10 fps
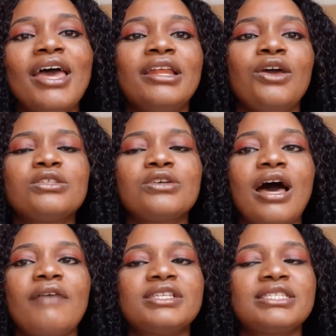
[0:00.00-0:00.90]
They also
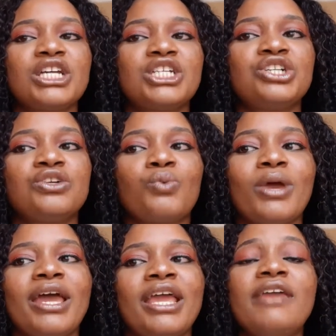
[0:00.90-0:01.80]
have a section
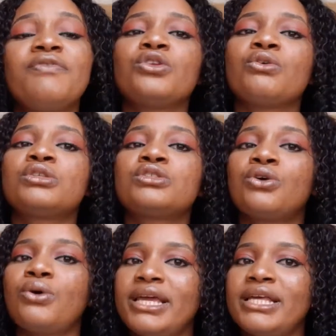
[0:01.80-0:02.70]
where if you don't want to
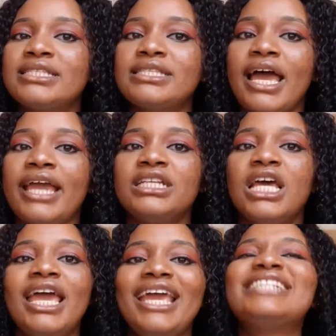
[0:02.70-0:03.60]
go inside,
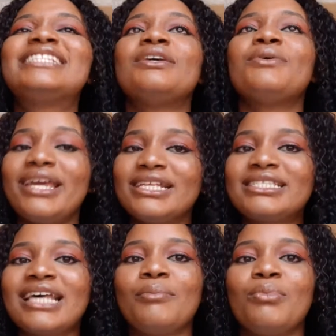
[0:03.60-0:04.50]
it's still
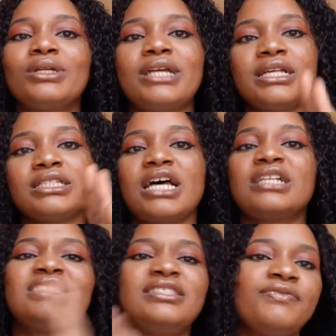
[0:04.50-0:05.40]
inside, but there are
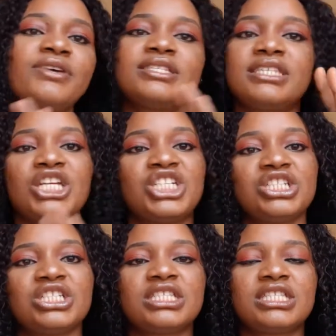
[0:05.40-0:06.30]
different
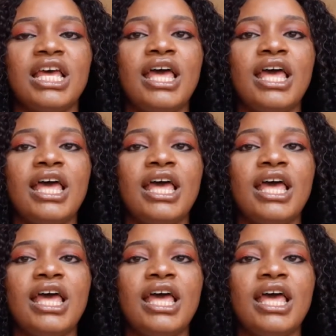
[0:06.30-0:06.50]
sections.